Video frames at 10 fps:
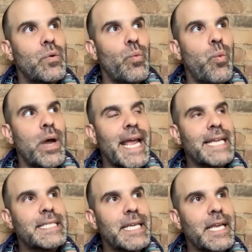what I
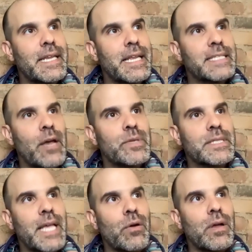did is I
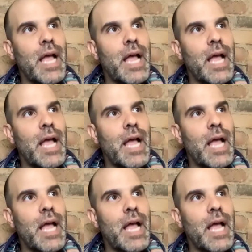was like,